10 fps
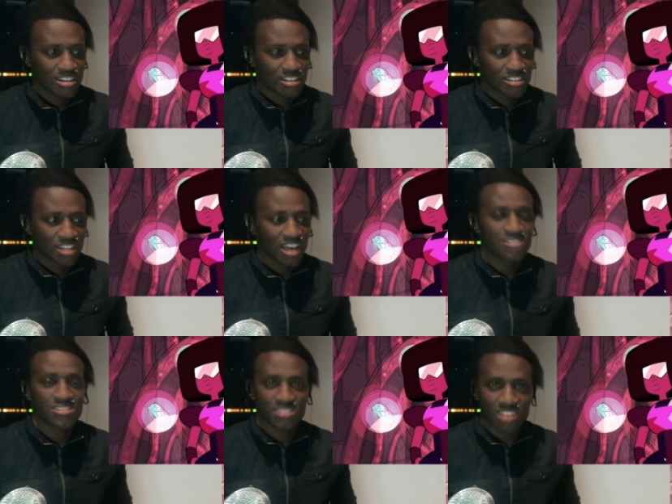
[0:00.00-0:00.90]

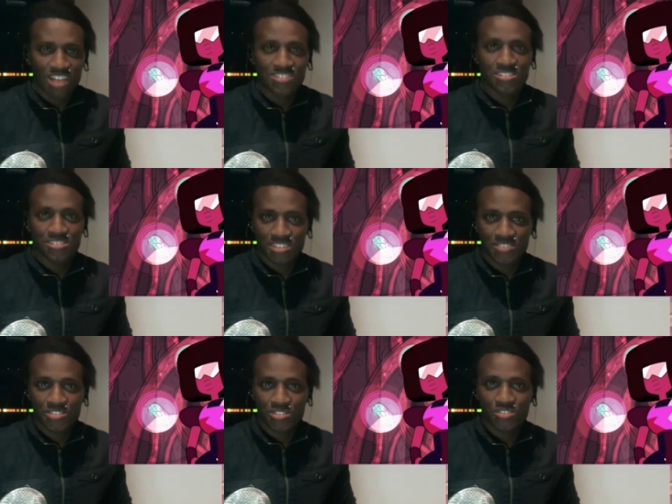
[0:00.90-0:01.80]
Lots and lots of
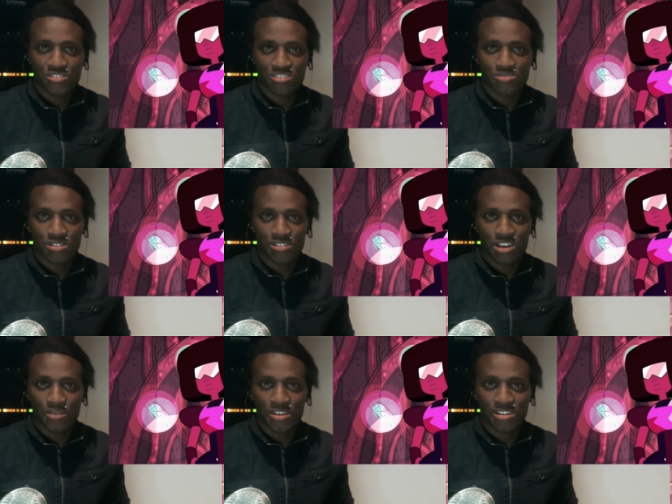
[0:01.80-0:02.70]
Steven Universe is about to
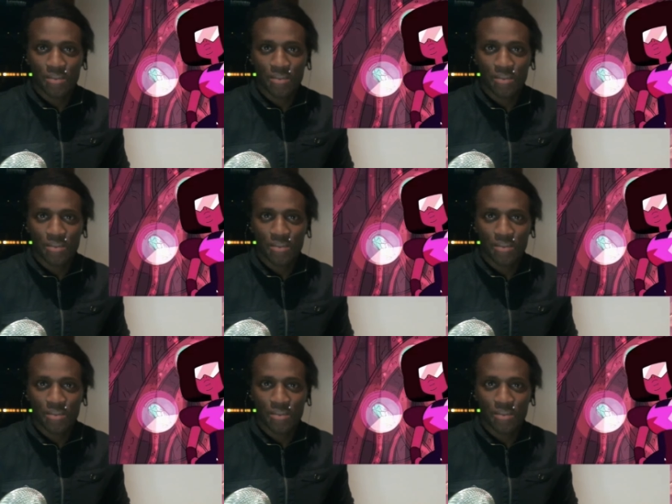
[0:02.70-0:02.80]
come in.